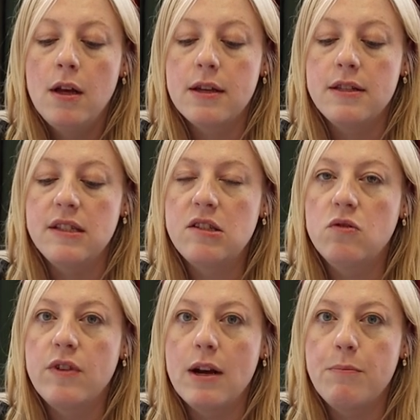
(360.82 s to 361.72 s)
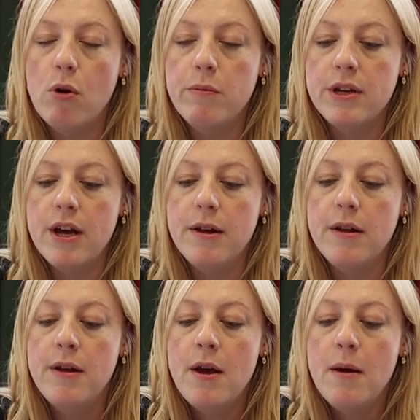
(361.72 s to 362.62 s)
because it's still very
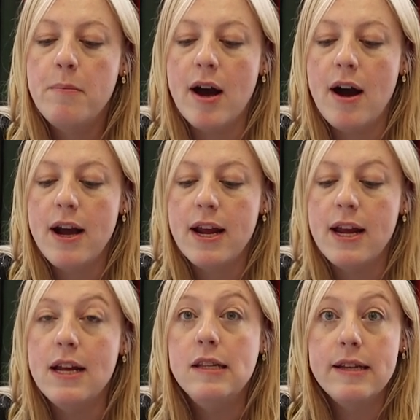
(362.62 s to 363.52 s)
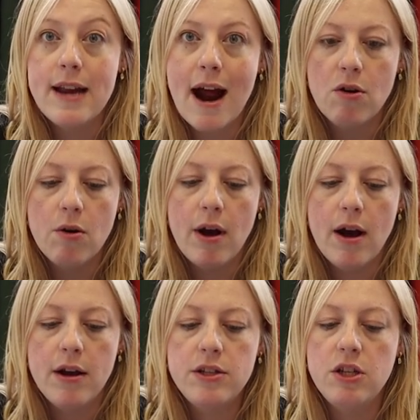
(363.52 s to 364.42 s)
prominent, but it is
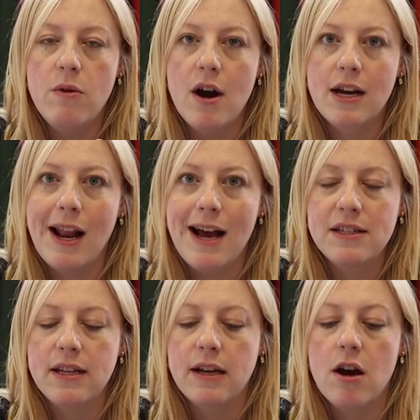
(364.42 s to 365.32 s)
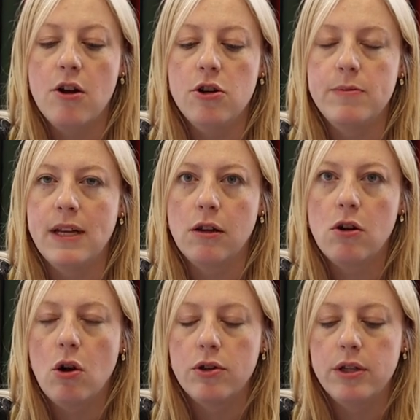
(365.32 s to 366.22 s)
narrower to our classic 100%
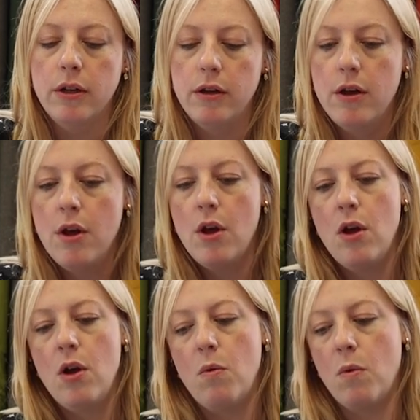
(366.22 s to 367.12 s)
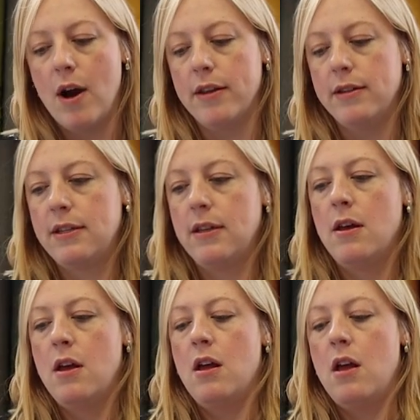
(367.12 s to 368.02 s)
cotton ones.
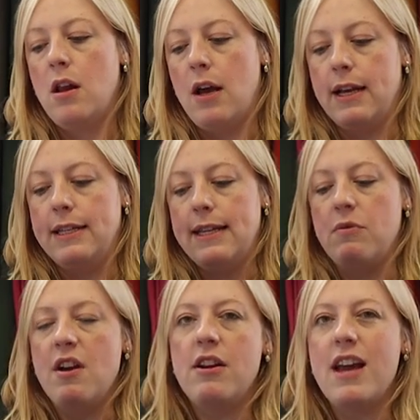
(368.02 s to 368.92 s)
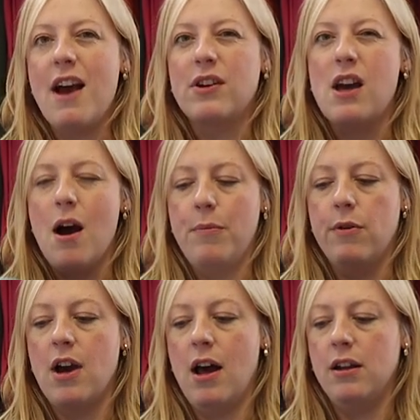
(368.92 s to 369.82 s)
Like I said, we only have a
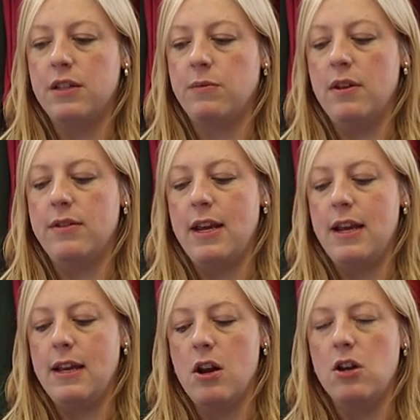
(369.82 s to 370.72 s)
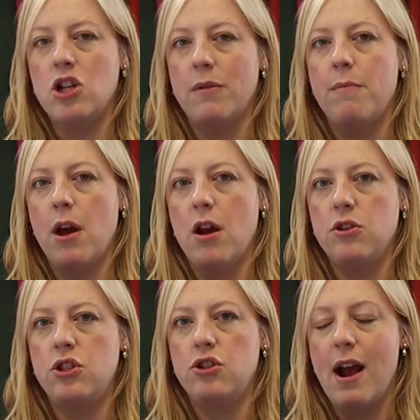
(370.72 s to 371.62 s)
couple of colours with the kind of
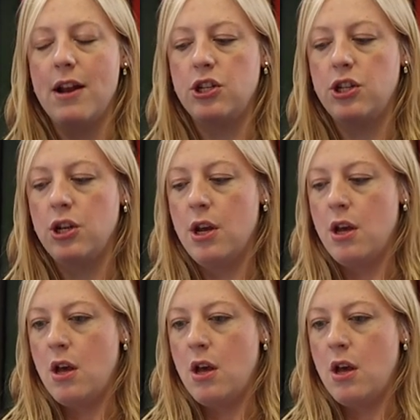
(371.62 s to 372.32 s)
jumbo stretch